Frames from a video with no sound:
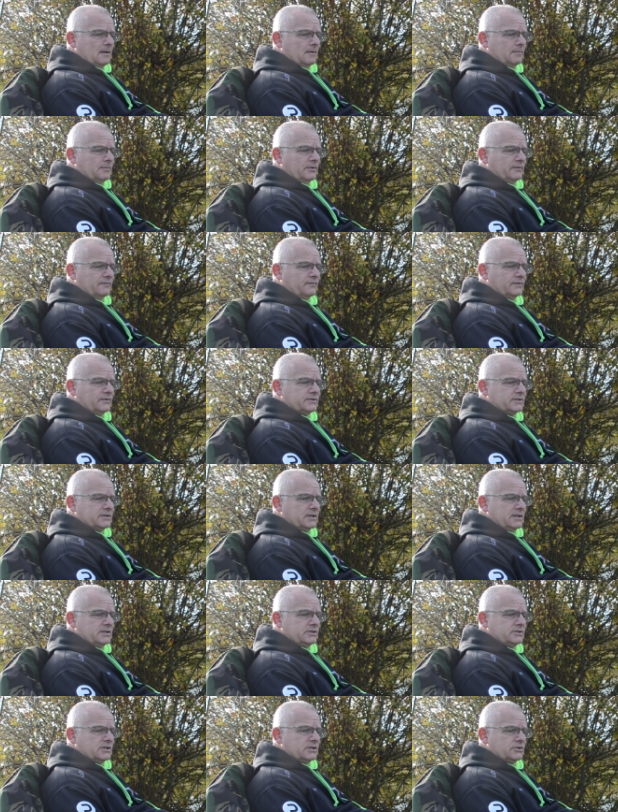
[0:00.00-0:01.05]
But for
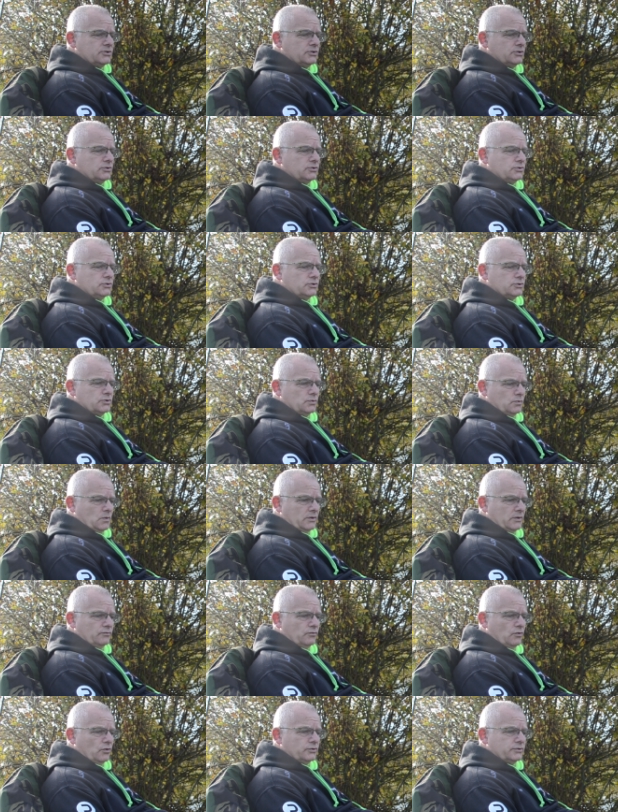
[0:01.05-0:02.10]
today's session, just the
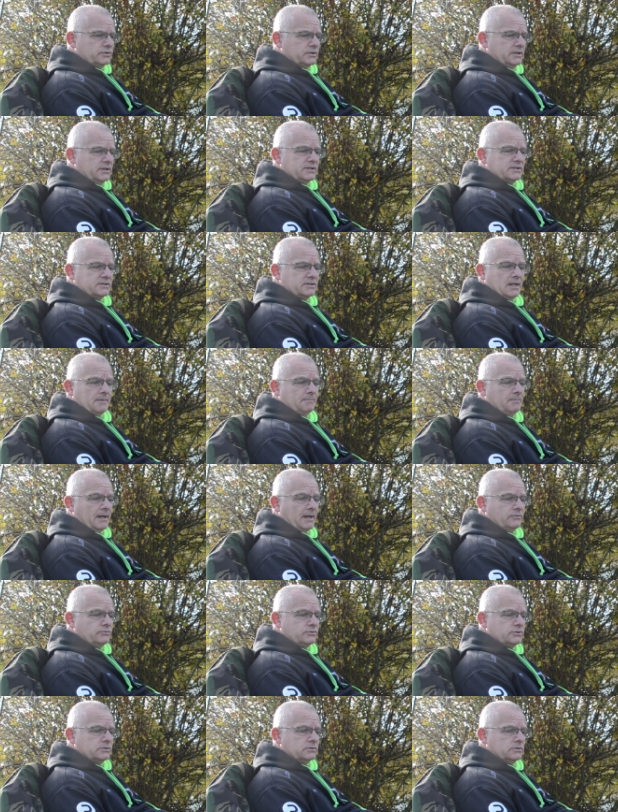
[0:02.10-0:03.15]
one rod is
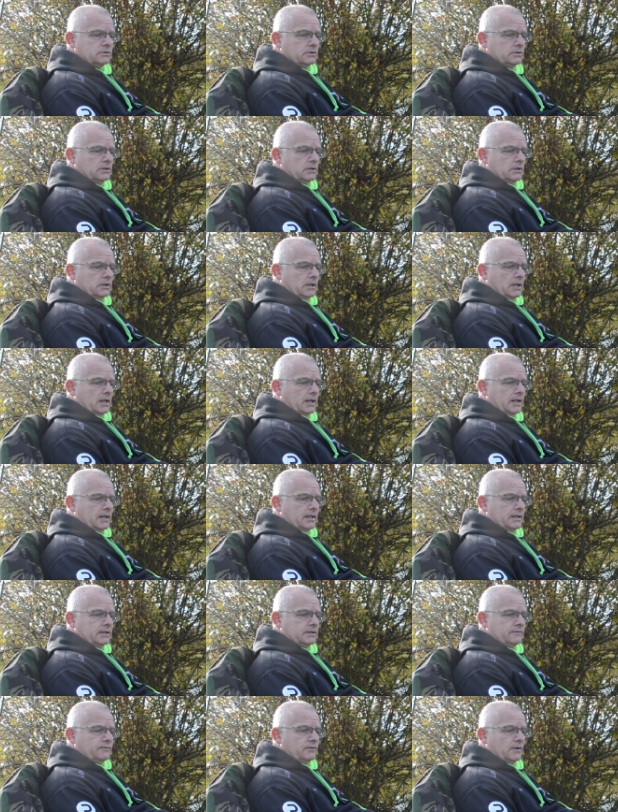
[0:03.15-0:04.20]
£10,
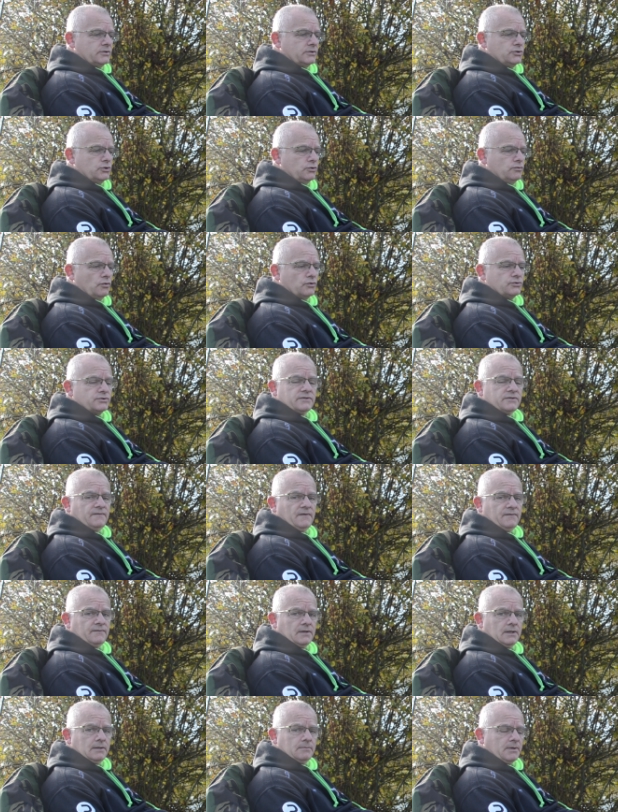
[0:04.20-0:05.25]
and if you had two rods, it's
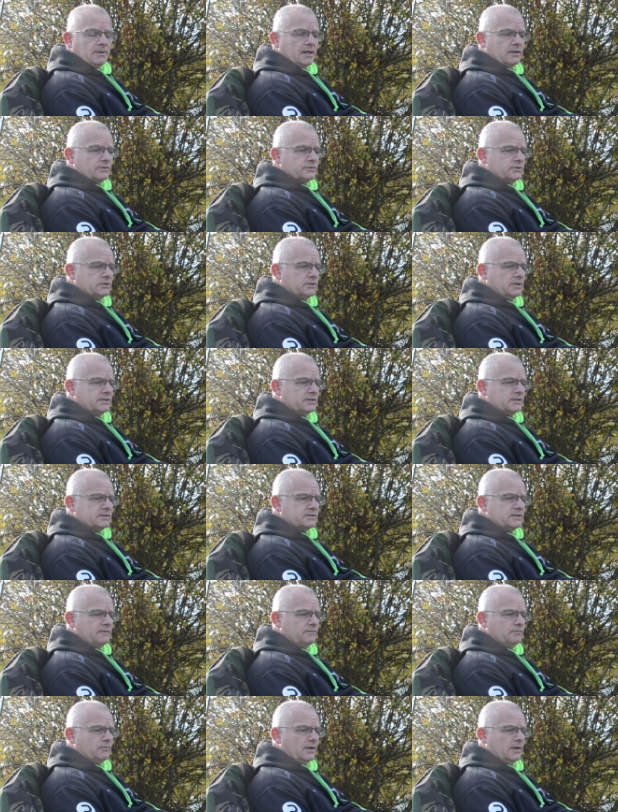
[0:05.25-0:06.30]
£15. So that
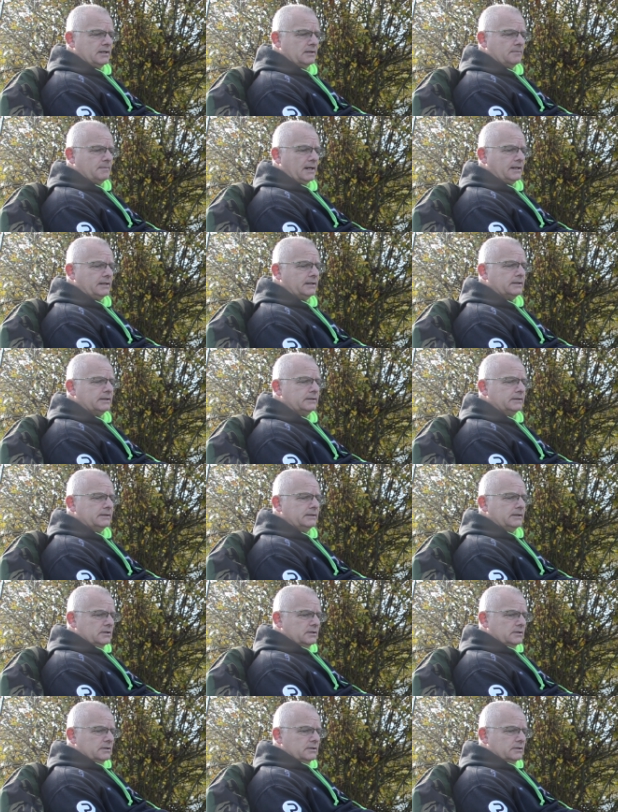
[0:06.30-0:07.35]
doesn't even break the bank.
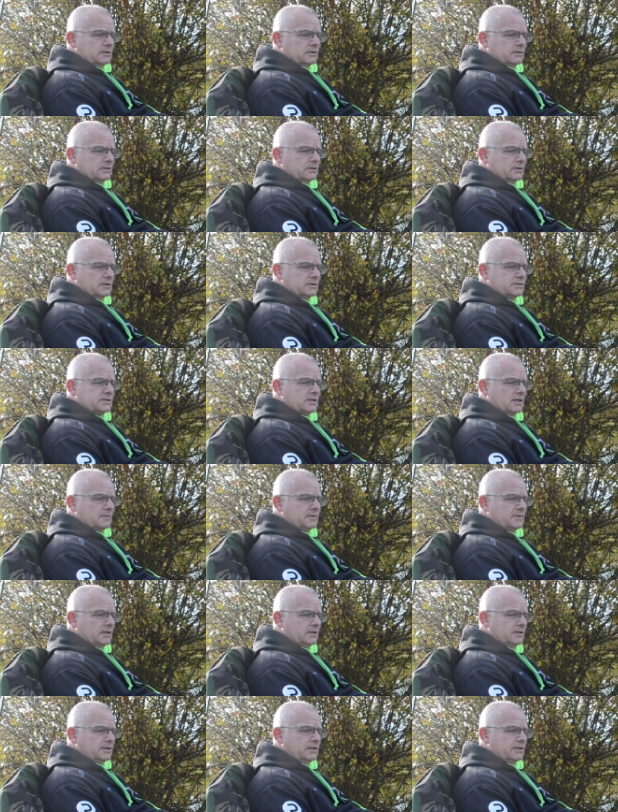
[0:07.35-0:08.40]
As I say, I'm
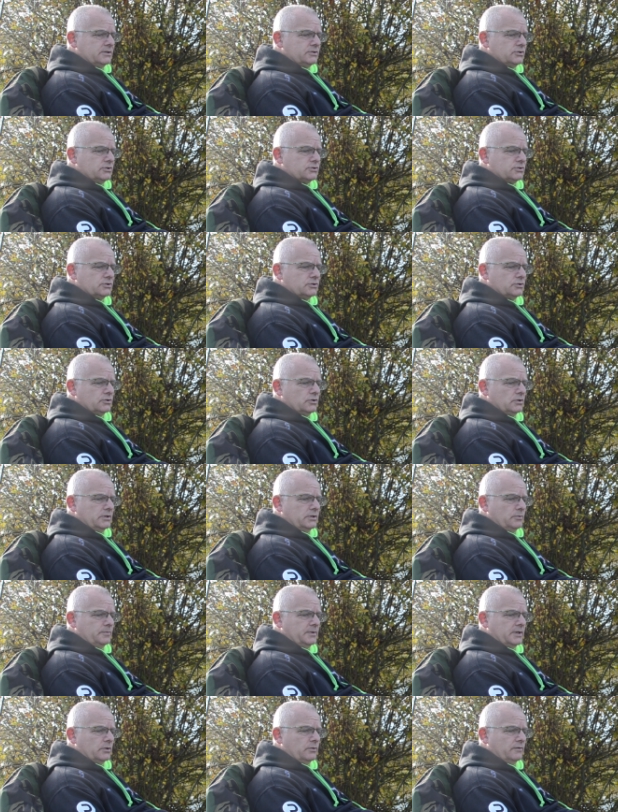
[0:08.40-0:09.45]
down here just to do a
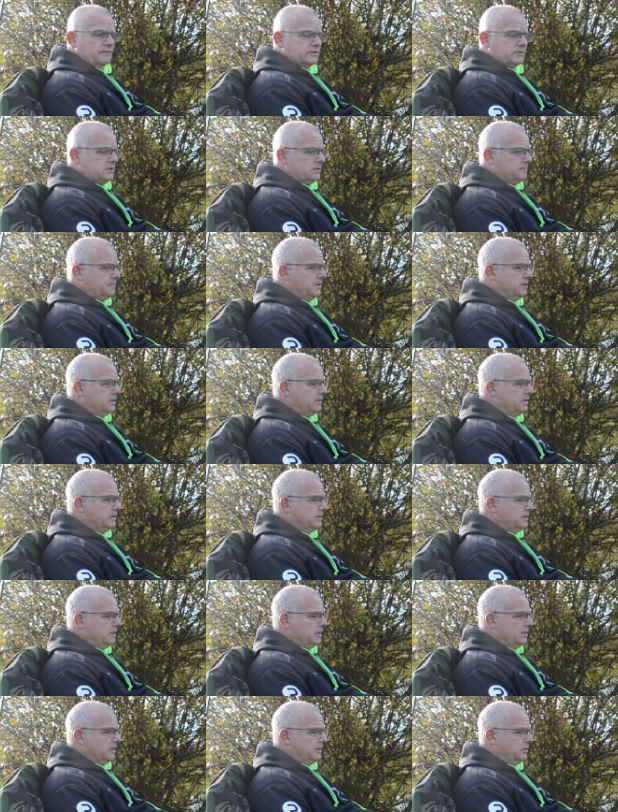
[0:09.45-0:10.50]
little bit of quiver tipping, a
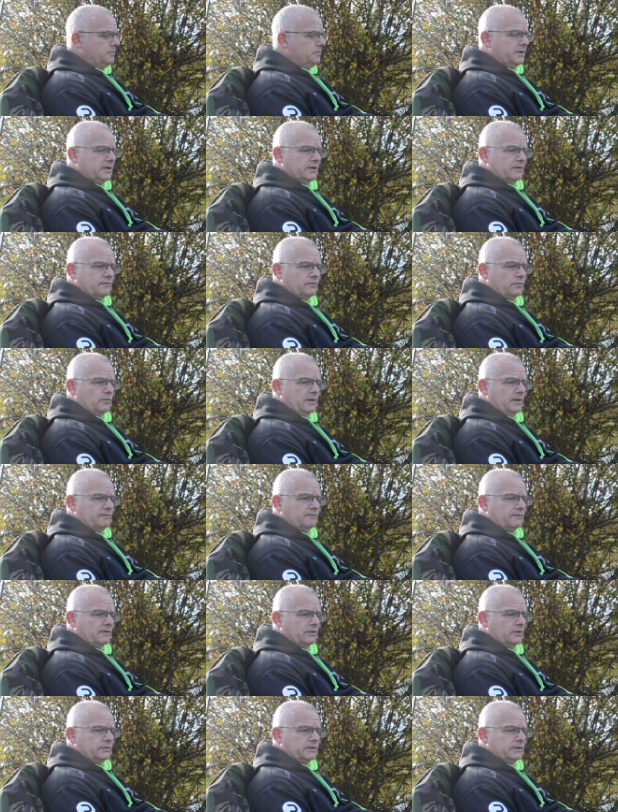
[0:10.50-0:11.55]
little bit of whip
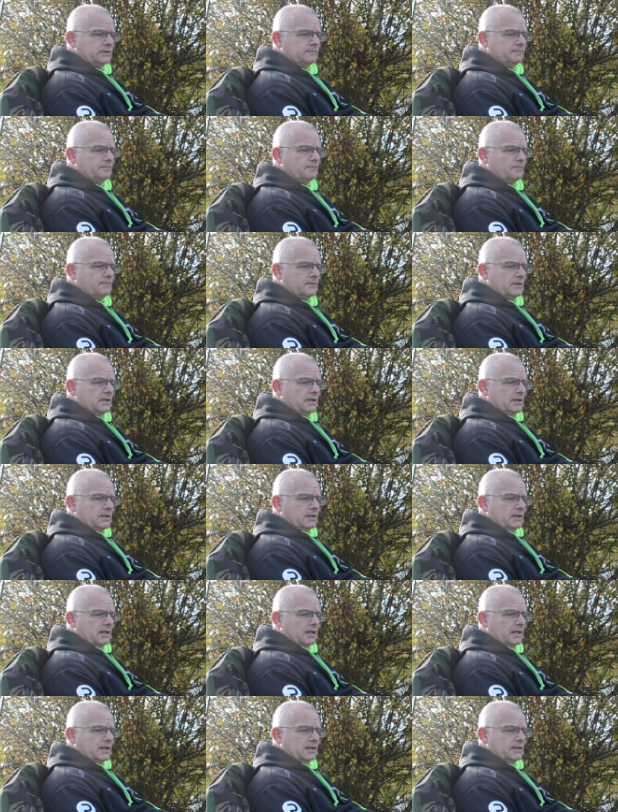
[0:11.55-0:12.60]
floating,
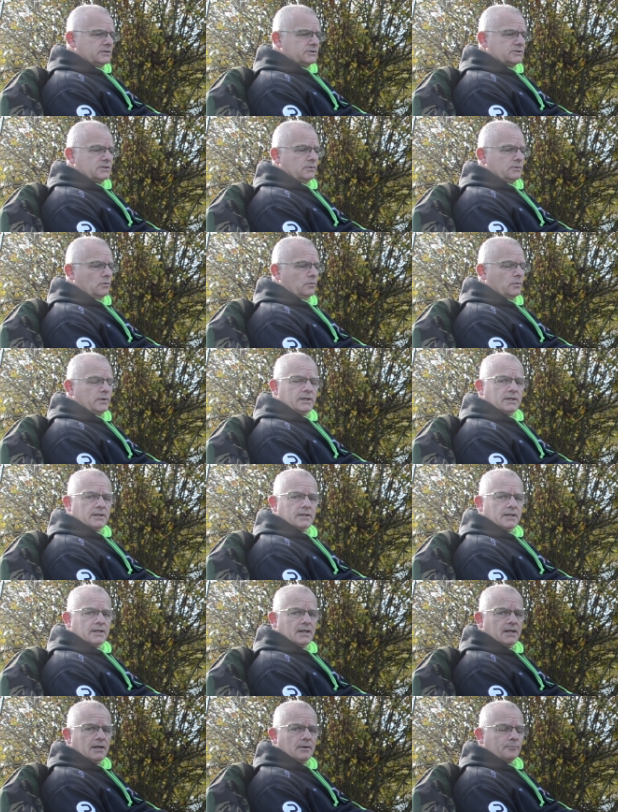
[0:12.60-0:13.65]
and see what we can
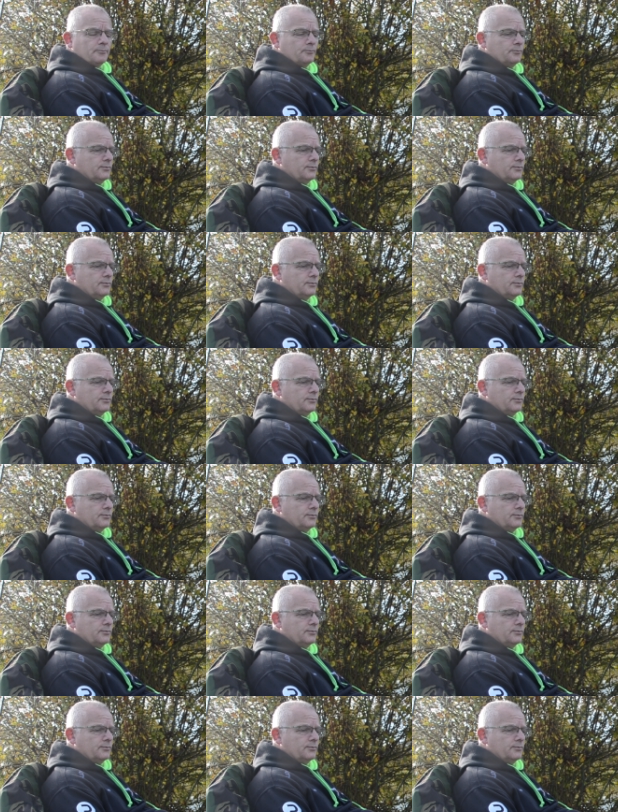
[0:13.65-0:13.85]
get out.